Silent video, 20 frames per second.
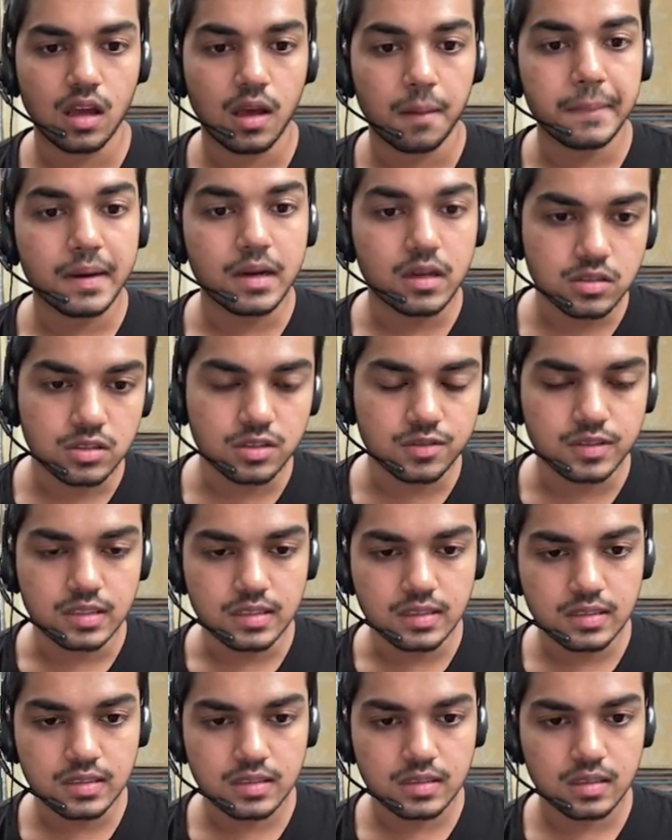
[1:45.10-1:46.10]
Because of
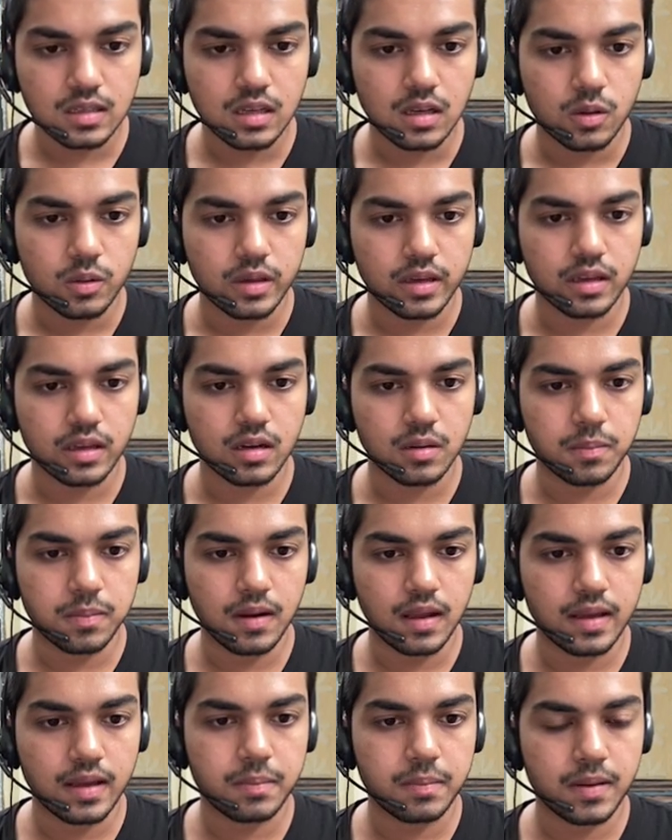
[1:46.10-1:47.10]
this, we can
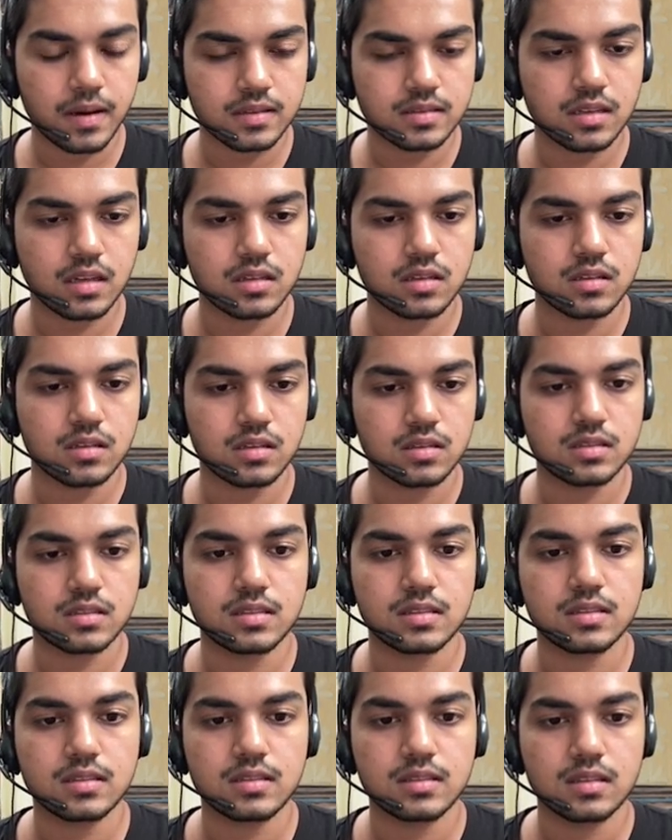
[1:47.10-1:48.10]
apply
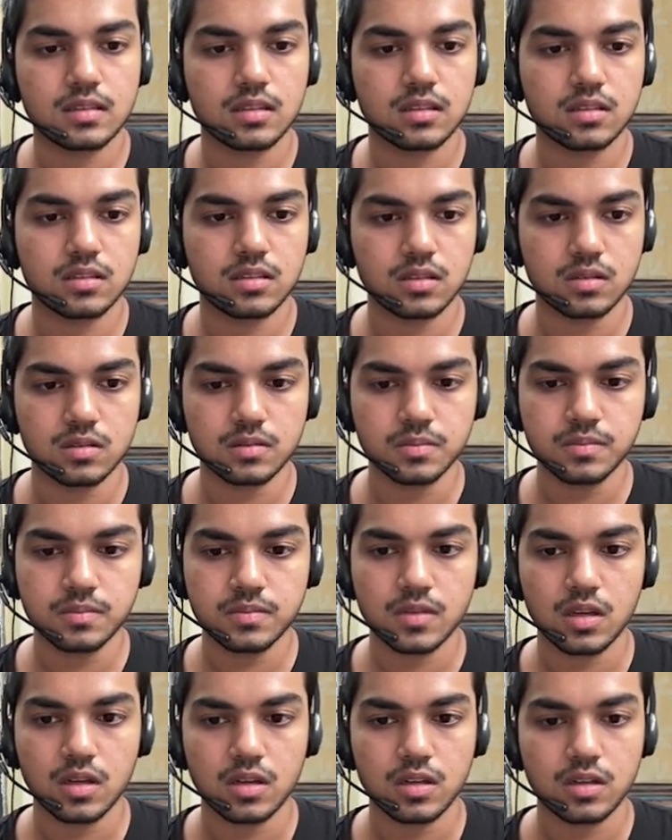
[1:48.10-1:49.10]
Pythagoras' theorem
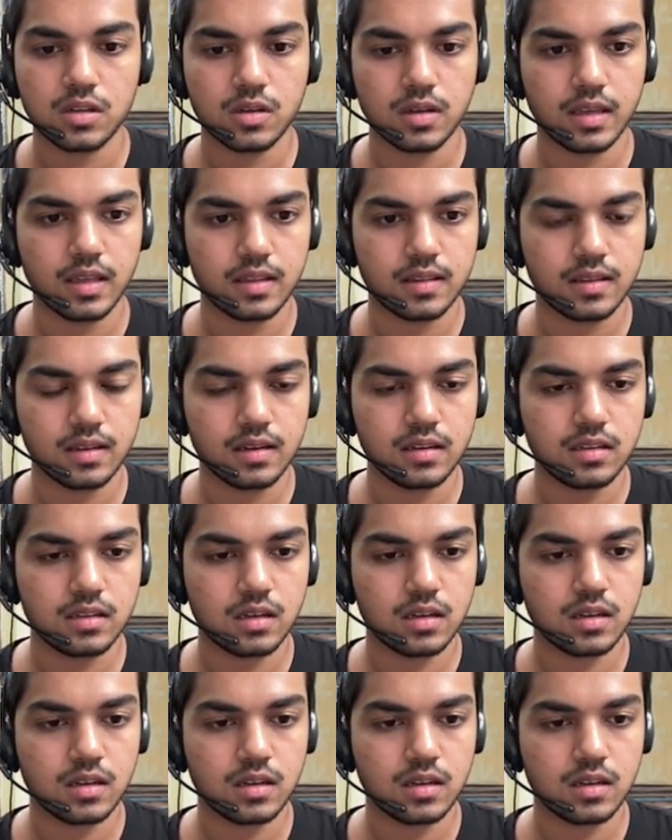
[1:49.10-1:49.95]
to get that